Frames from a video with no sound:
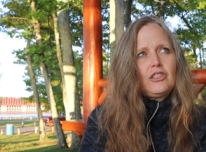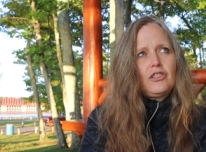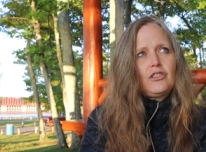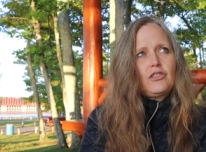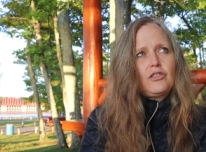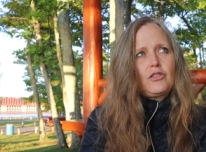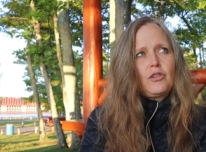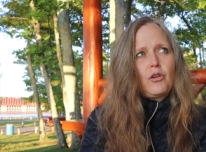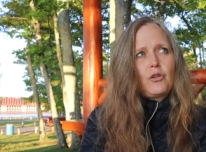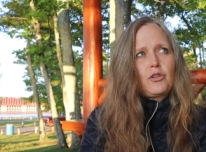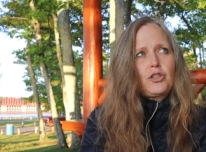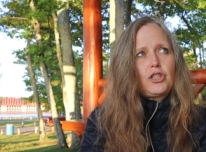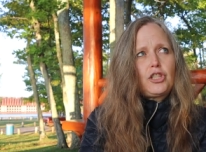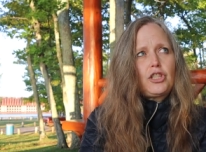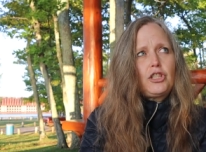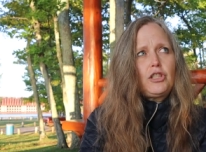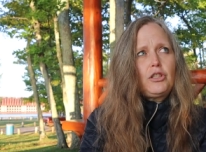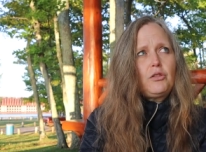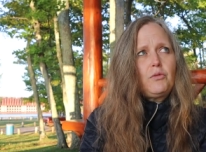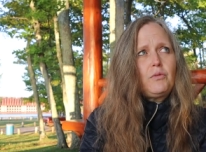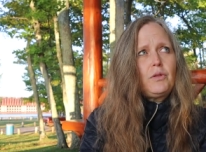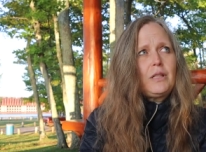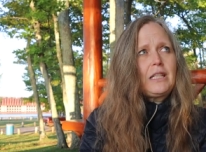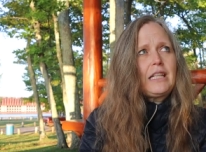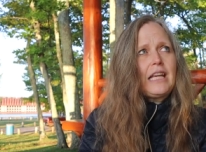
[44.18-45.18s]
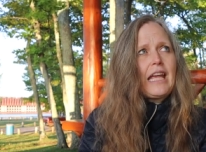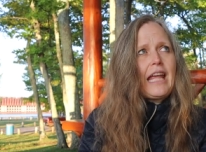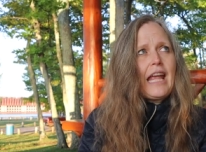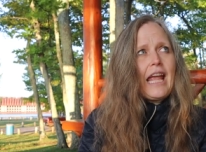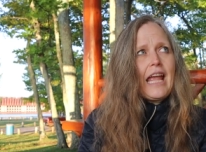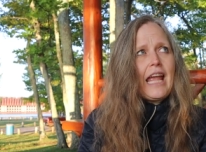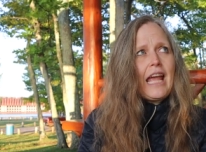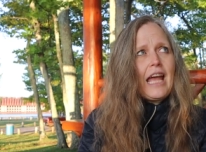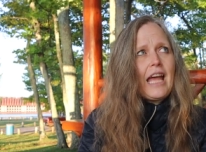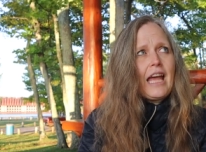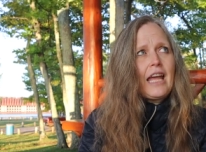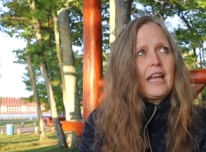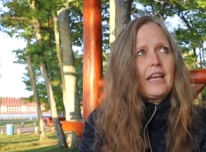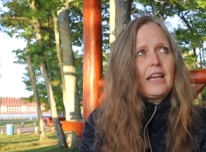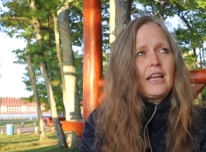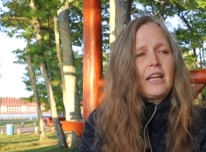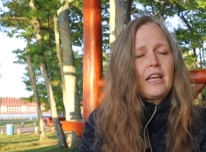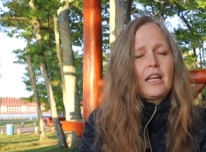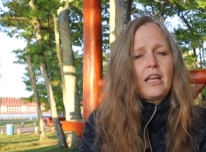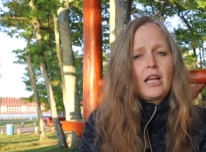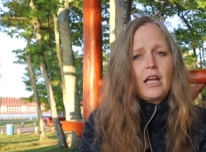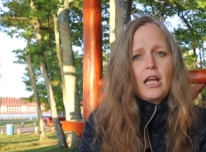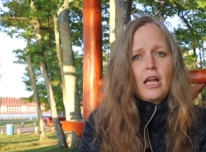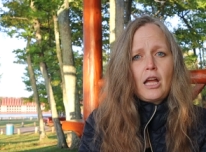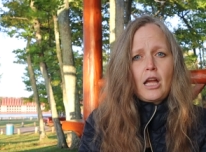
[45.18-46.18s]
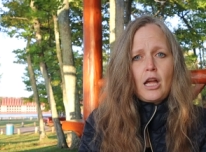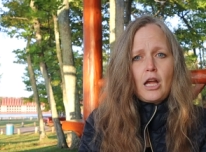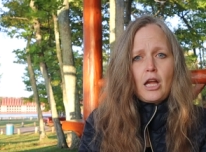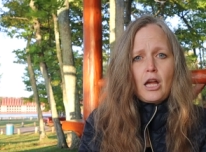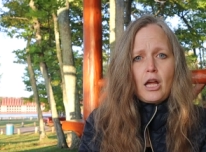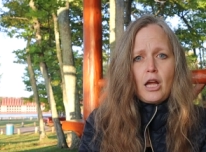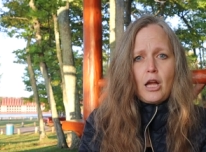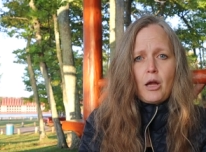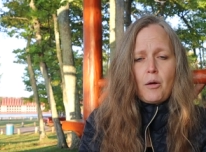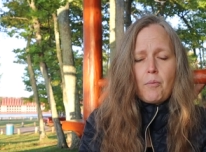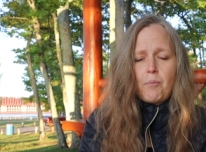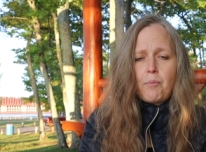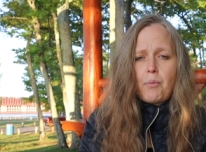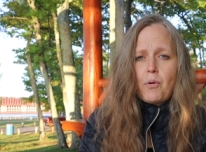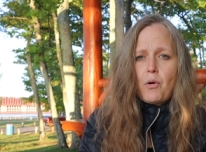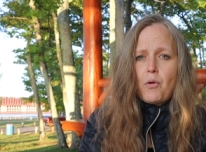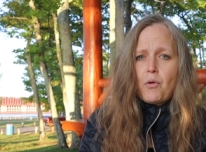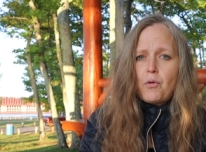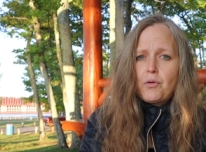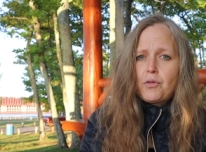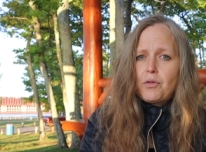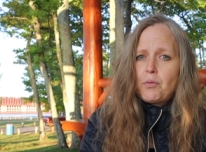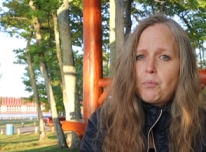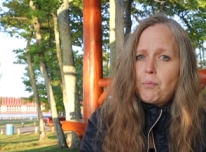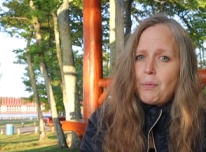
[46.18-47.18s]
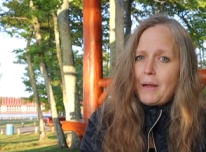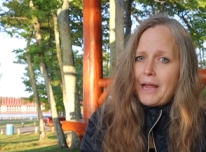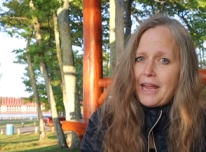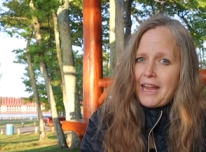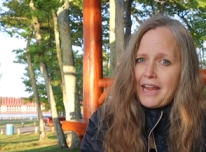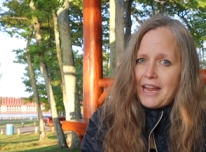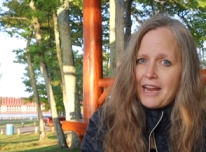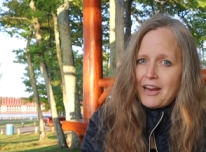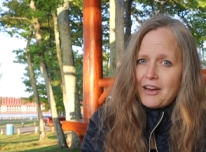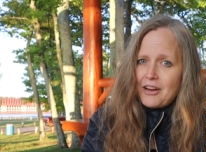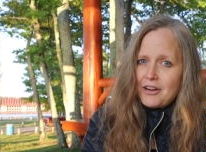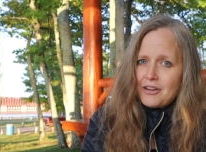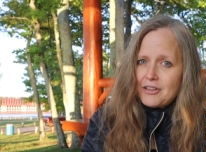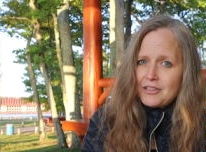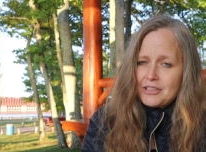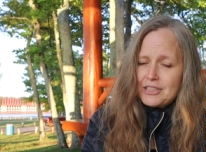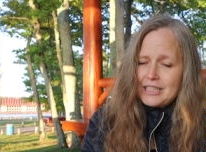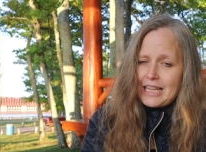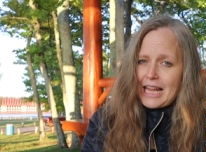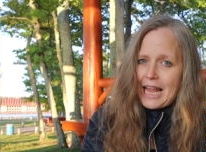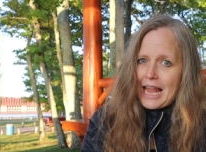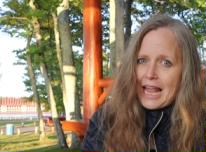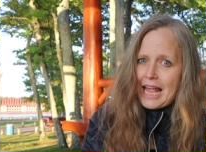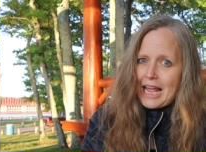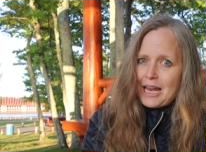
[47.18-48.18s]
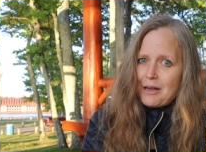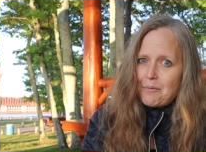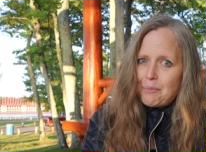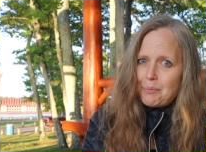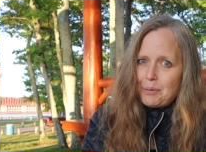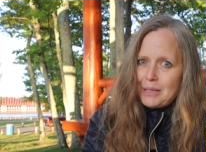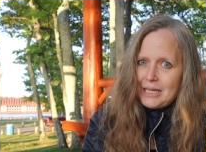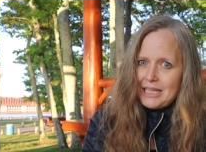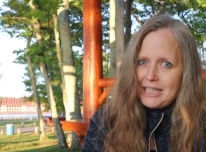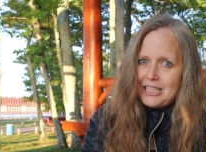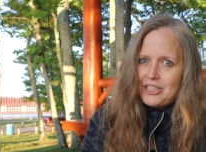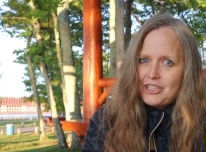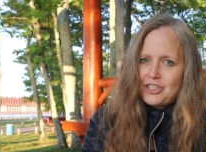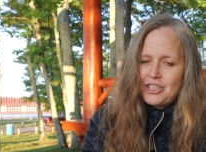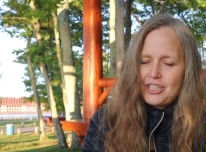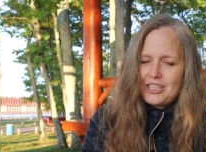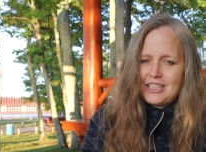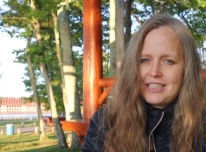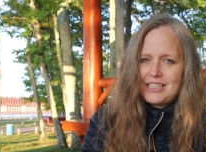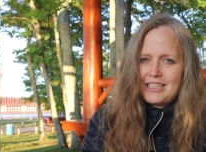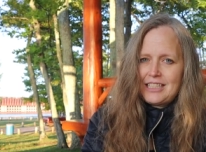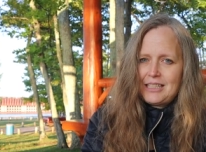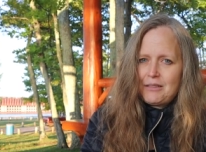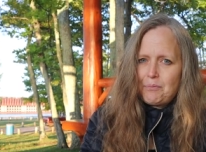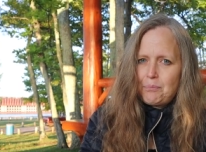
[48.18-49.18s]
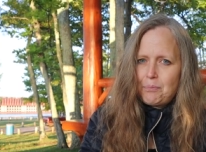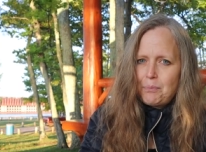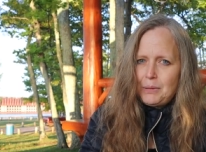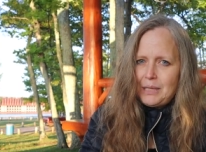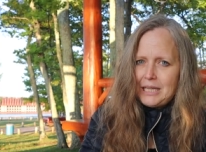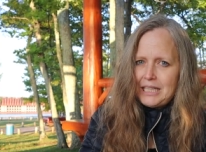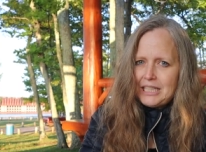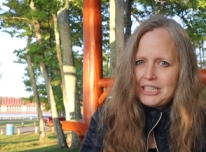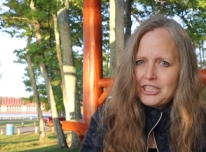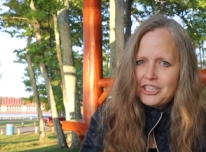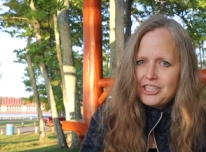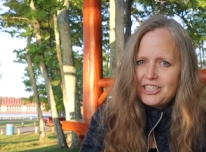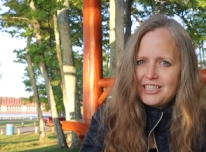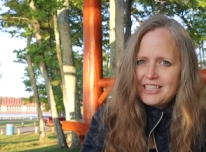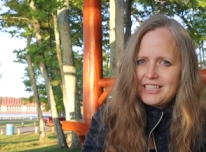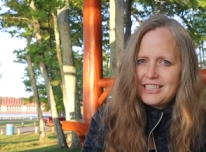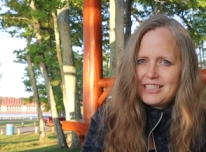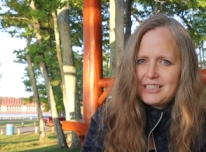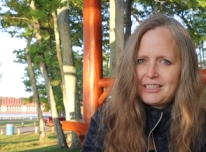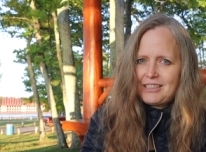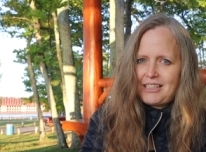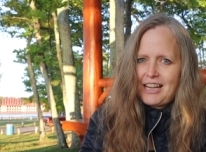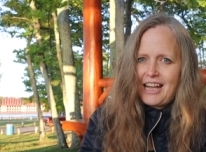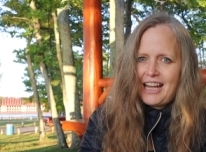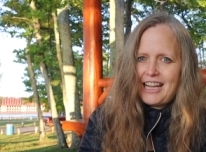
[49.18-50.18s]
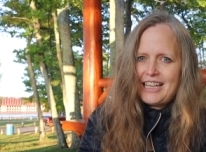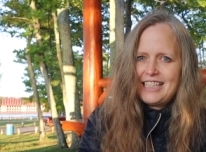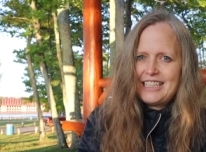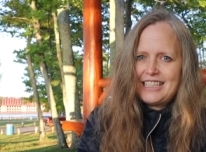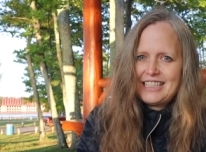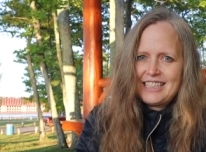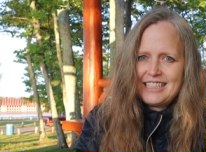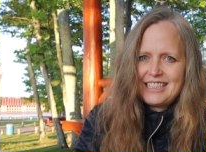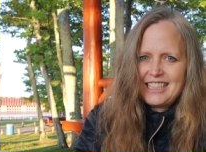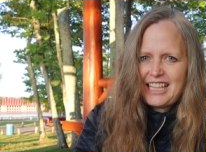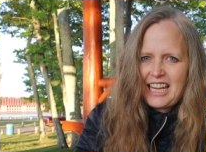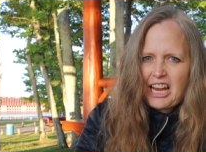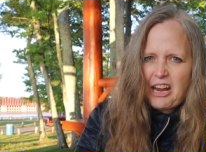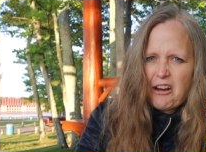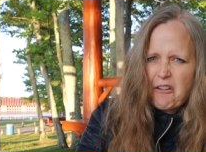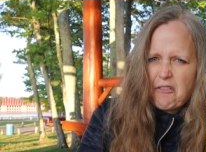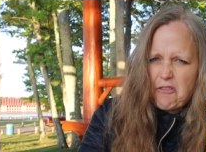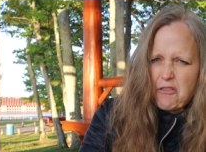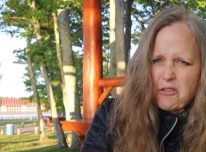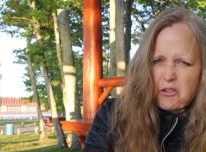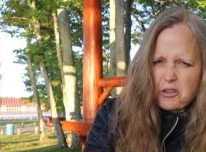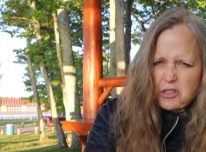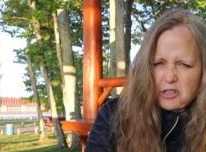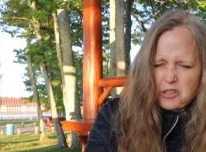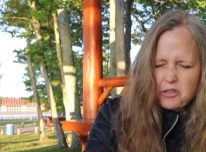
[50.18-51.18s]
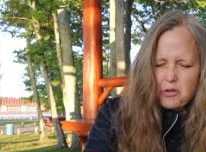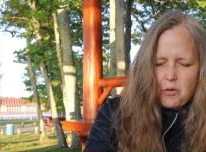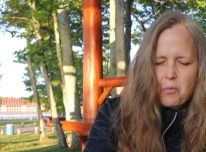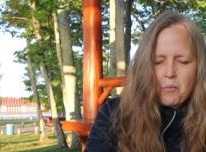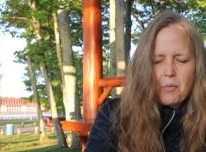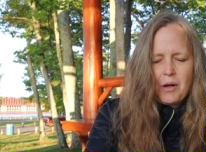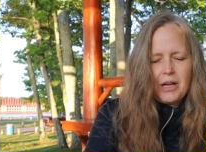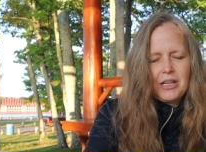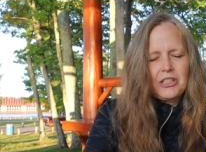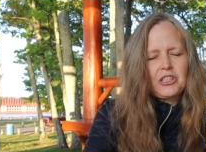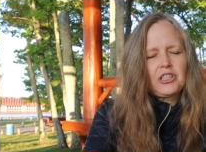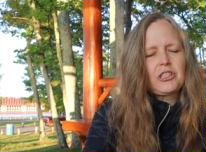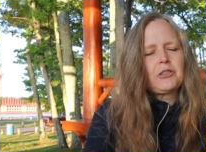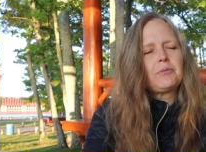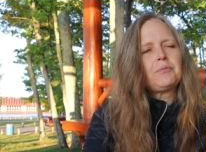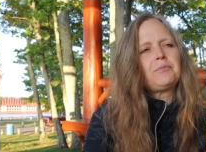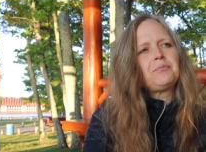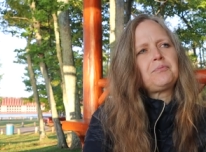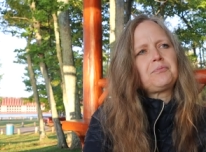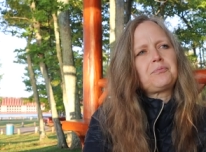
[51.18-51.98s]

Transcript: So she would can both pears and peaches. And peaches I didn't care for so much.